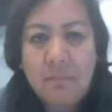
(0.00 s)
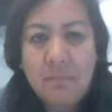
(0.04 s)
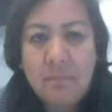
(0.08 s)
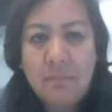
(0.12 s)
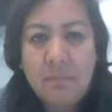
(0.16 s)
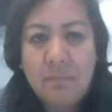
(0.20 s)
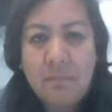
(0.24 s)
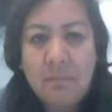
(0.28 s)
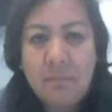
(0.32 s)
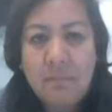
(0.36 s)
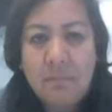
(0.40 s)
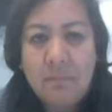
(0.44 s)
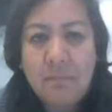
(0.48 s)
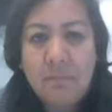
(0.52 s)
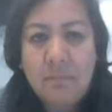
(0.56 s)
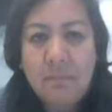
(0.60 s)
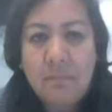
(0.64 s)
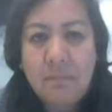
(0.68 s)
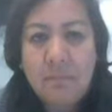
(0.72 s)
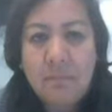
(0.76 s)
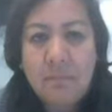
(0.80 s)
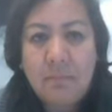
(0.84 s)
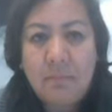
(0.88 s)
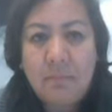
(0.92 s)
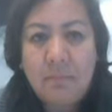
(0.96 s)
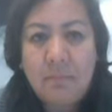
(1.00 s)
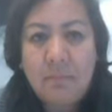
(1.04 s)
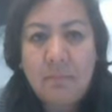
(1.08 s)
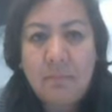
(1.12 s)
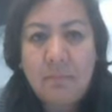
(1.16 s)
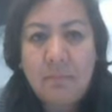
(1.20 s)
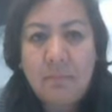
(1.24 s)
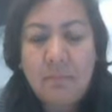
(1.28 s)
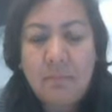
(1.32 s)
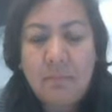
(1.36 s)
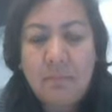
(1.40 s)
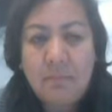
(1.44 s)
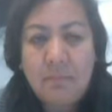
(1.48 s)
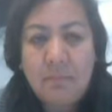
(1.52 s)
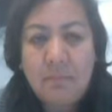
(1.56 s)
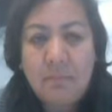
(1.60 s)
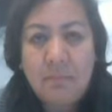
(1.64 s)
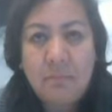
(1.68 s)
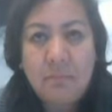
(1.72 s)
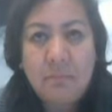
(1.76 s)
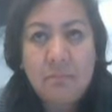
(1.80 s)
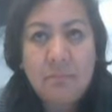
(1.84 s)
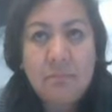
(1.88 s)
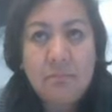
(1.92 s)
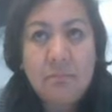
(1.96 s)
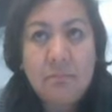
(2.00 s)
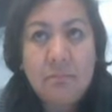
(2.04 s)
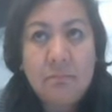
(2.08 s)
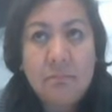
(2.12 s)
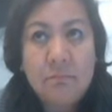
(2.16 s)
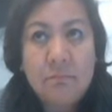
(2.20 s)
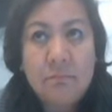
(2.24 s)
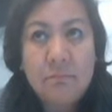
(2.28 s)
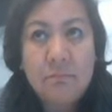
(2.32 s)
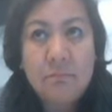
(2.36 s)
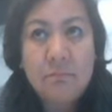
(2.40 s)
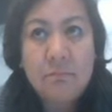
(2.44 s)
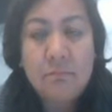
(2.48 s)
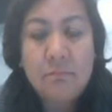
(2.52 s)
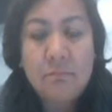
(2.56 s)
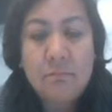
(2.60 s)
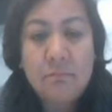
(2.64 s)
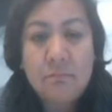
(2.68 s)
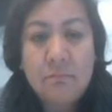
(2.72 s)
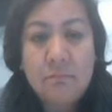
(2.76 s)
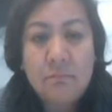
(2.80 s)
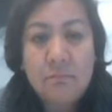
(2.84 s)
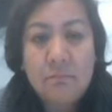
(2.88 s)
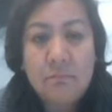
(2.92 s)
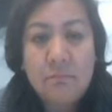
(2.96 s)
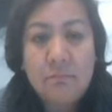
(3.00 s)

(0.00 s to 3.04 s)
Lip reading: (silent)